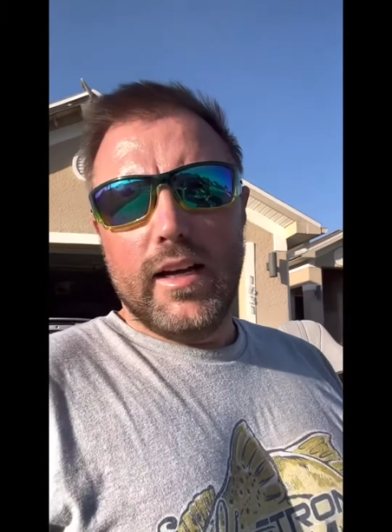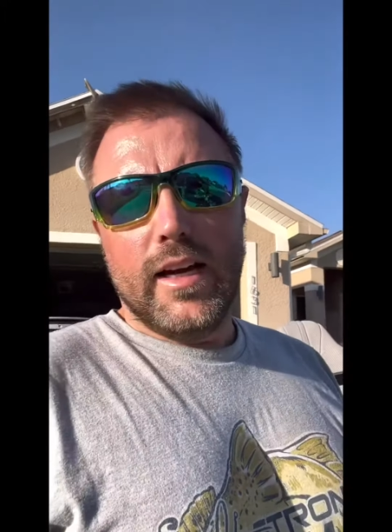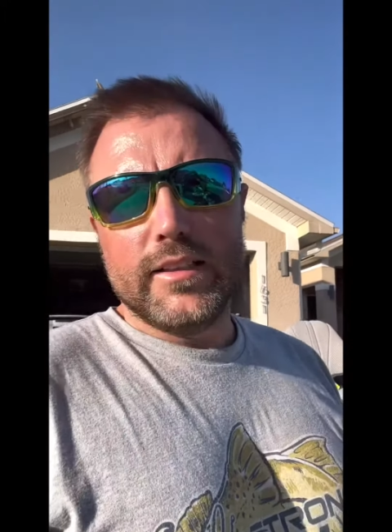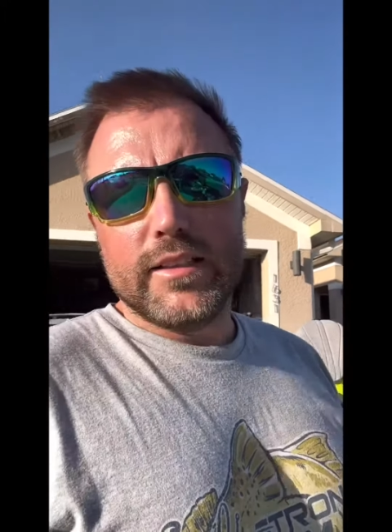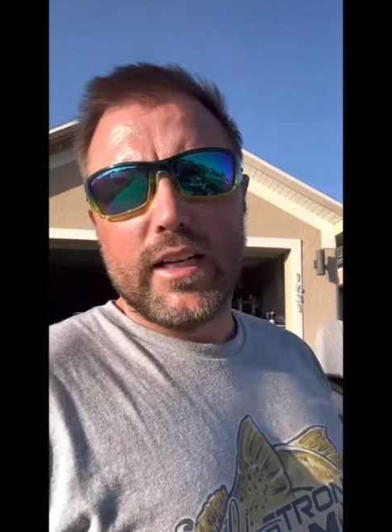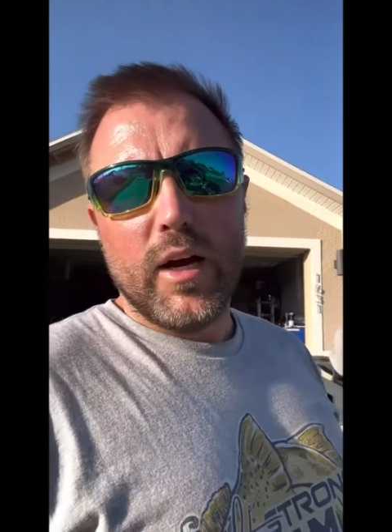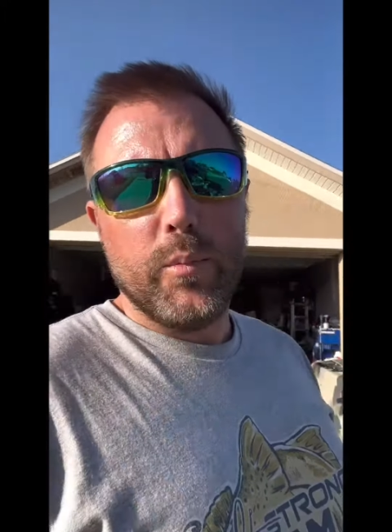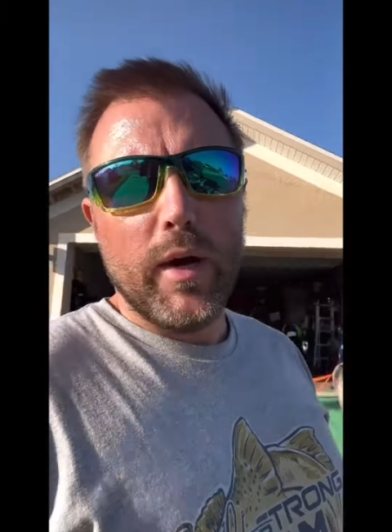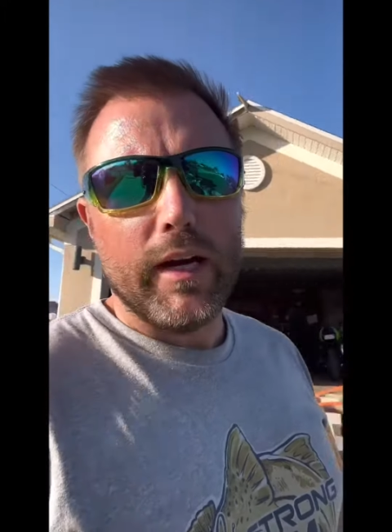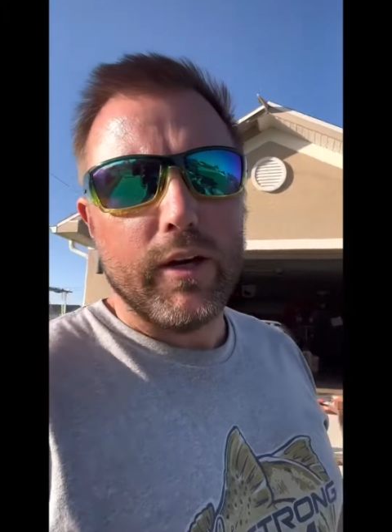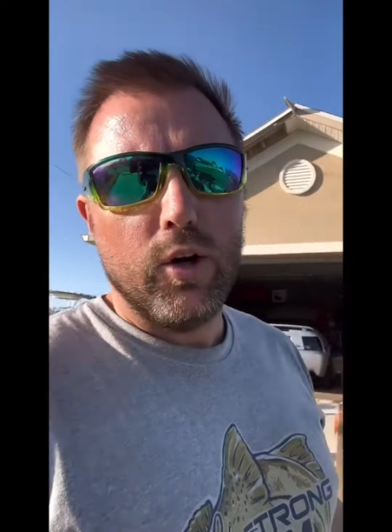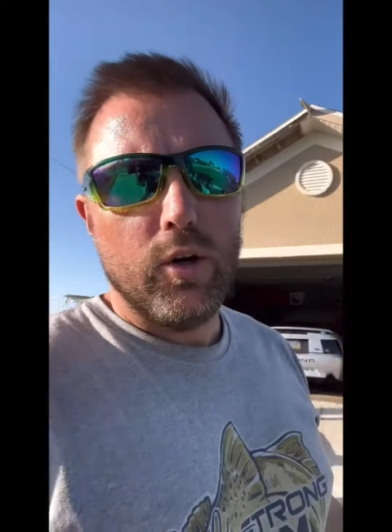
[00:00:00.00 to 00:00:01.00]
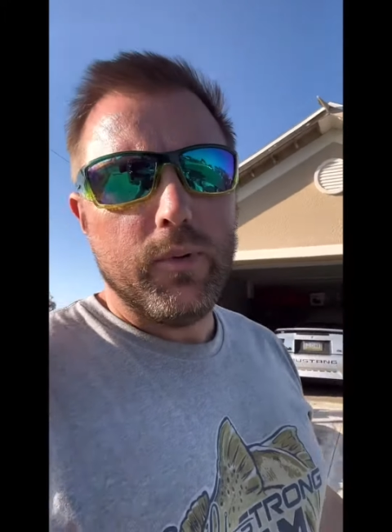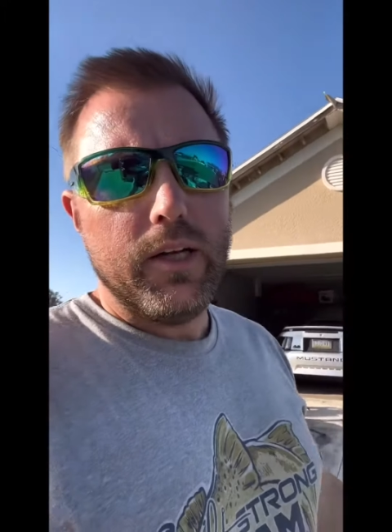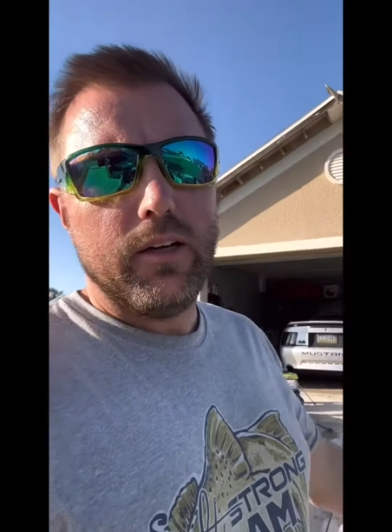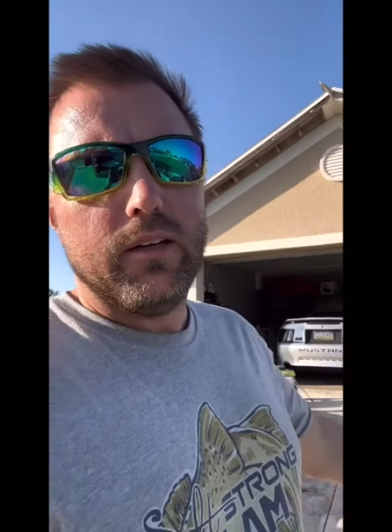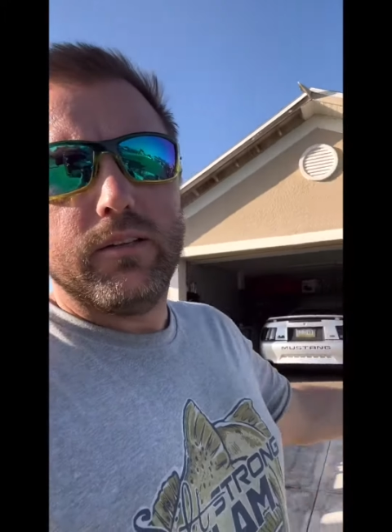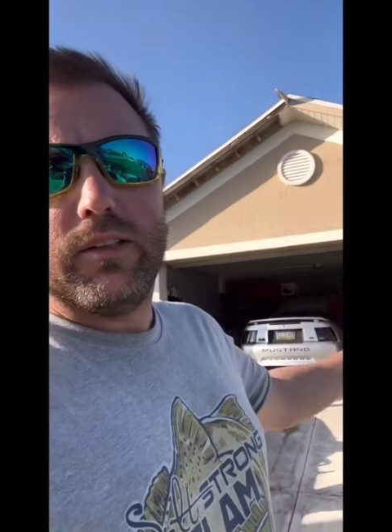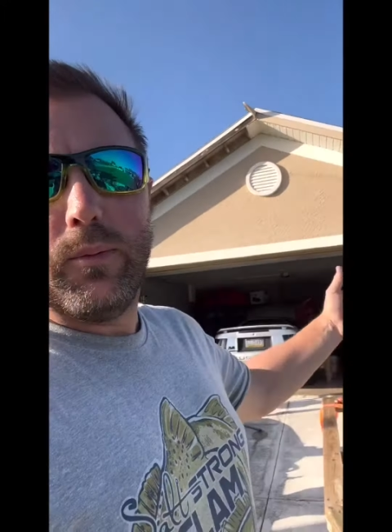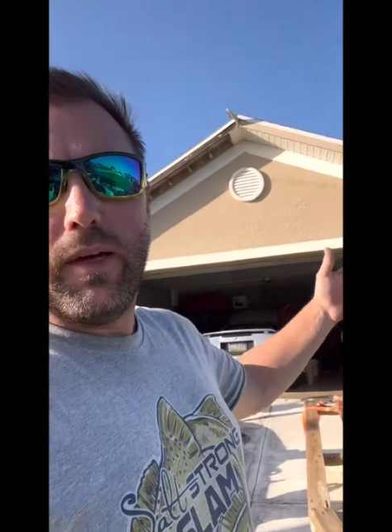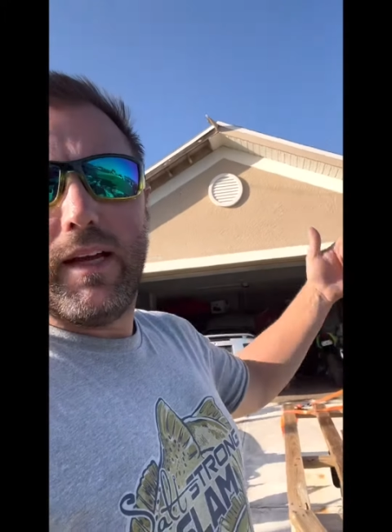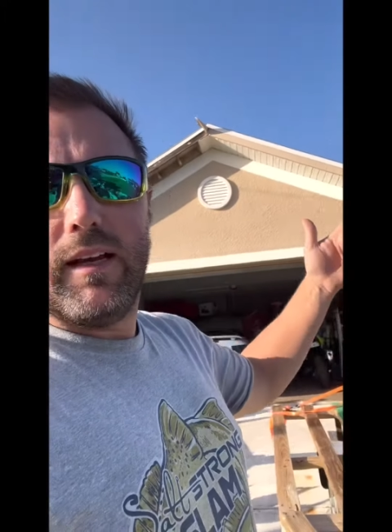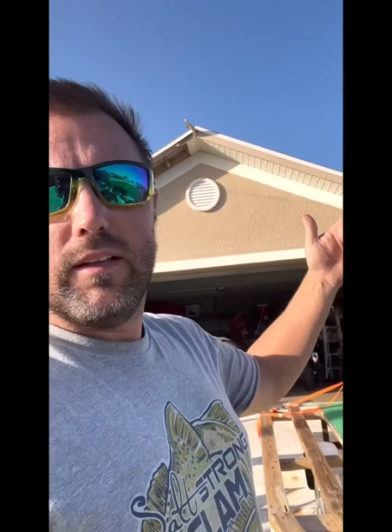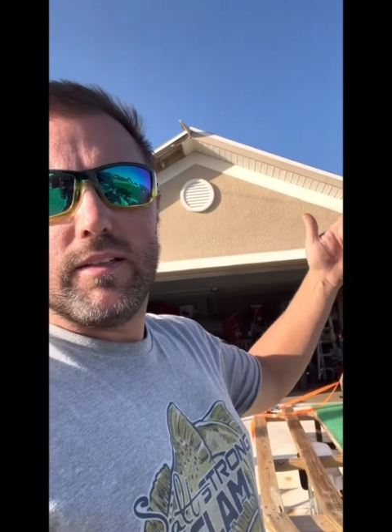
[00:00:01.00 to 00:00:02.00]
I just got back home here to my
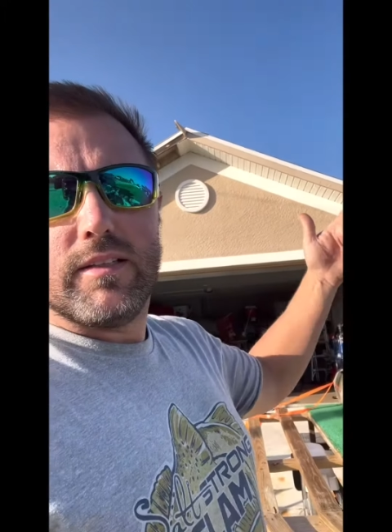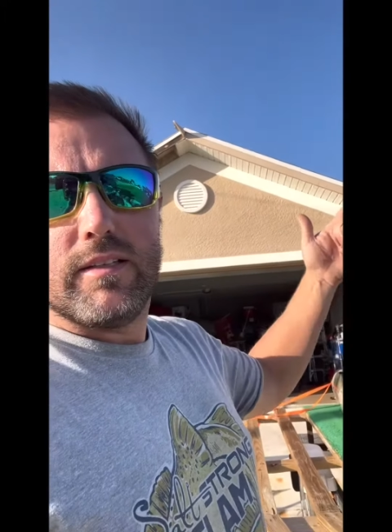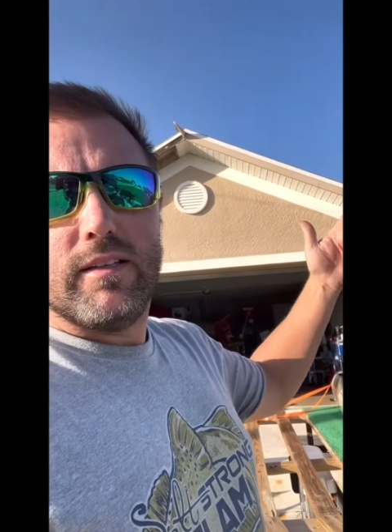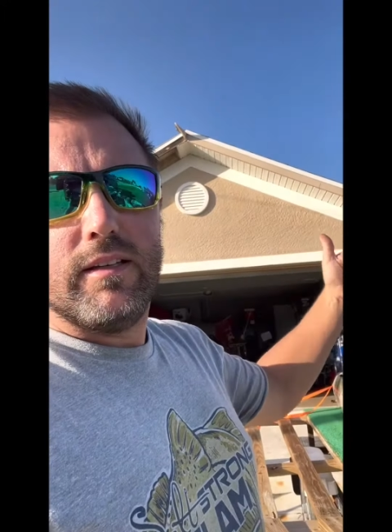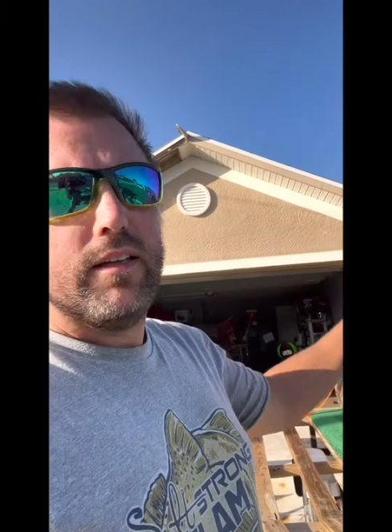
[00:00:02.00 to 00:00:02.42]
house